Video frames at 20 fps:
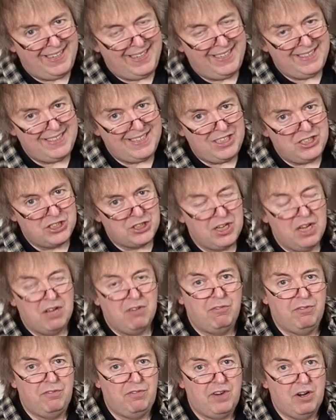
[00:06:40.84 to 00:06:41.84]
it is
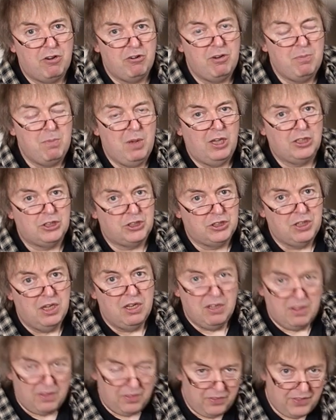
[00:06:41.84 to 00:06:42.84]
very much
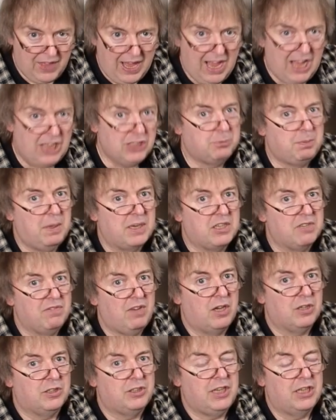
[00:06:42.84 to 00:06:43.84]
that aspect of
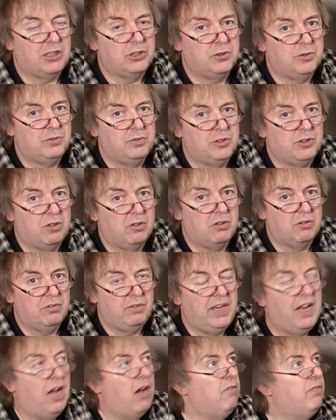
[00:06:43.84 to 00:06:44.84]
architectural
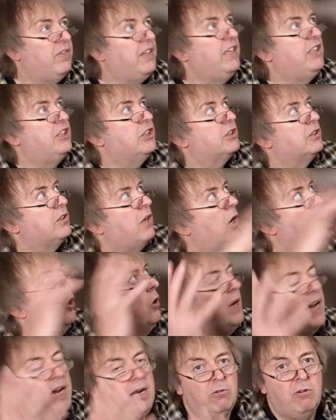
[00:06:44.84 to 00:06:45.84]
photography, of the just
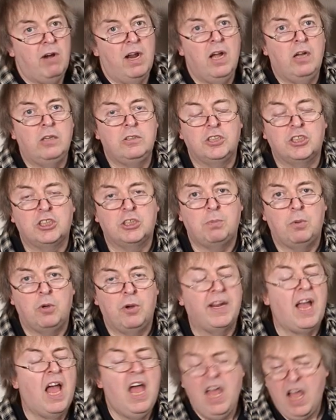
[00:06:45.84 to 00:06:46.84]
looking round,
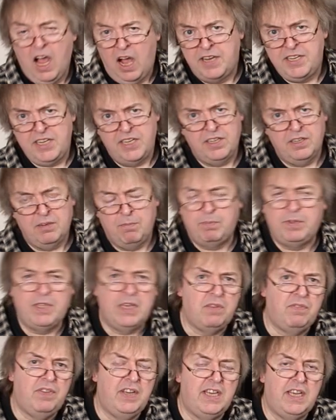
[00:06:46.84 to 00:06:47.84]
exploring. I did a
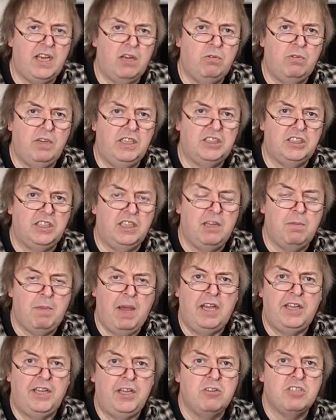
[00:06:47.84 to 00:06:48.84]
video recently
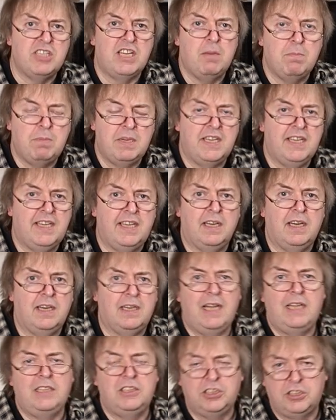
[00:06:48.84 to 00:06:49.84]
about using a particular
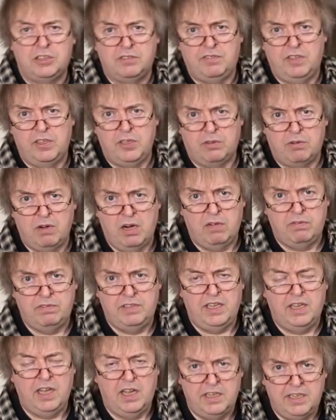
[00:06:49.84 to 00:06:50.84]
lens to photograph
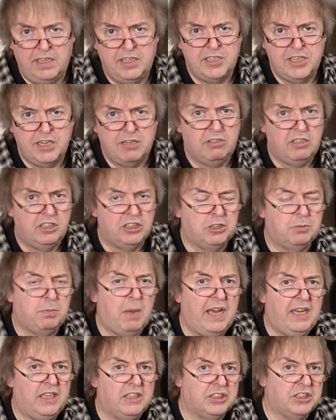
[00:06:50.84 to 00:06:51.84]
an interior
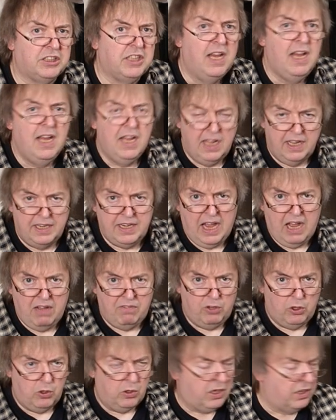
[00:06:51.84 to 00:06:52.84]
space and
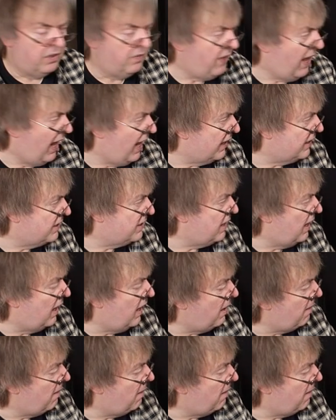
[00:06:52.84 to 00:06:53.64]
have a look at that.